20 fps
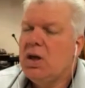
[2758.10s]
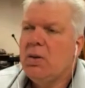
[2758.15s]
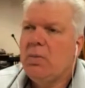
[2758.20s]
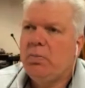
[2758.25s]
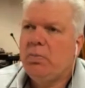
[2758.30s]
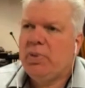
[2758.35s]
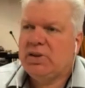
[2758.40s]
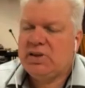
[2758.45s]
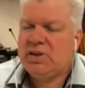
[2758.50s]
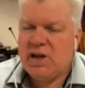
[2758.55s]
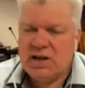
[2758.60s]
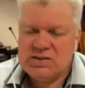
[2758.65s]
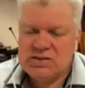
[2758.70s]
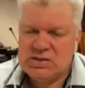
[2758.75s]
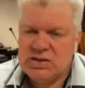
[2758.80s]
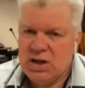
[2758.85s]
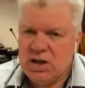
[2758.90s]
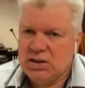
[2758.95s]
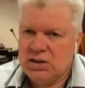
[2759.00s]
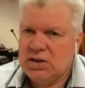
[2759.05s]
But that's
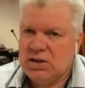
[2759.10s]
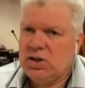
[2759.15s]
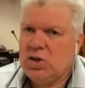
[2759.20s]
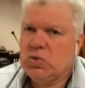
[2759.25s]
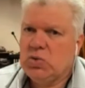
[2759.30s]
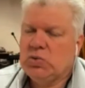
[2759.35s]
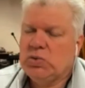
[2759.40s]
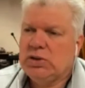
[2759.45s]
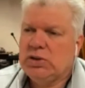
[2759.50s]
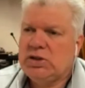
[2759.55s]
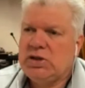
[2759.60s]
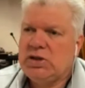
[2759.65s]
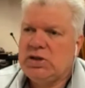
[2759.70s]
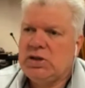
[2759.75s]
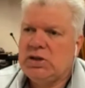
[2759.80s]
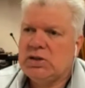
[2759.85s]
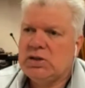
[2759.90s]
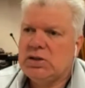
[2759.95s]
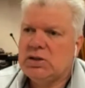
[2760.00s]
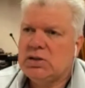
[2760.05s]
not the
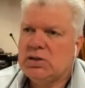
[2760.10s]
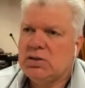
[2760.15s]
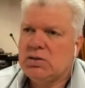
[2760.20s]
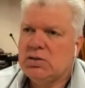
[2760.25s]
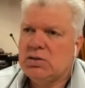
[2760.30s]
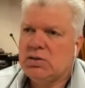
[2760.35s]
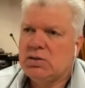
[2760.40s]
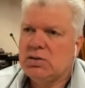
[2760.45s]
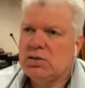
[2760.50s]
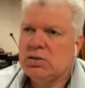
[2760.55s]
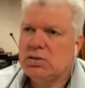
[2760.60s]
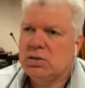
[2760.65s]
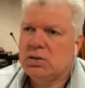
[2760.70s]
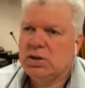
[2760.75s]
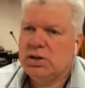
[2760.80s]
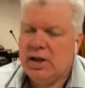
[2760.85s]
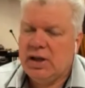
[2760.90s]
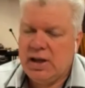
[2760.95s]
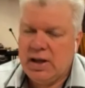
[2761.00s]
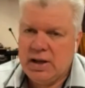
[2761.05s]
only
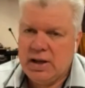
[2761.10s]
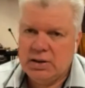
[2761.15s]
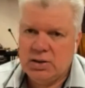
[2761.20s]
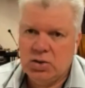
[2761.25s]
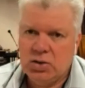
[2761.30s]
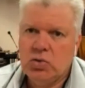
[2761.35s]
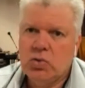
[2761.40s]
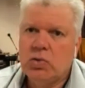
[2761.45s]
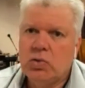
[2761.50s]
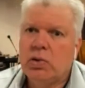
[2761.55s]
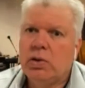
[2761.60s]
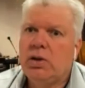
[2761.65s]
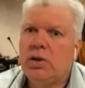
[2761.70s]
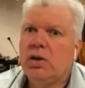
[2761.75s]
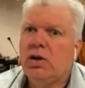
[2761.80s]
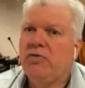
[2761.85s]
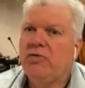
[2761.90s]
category of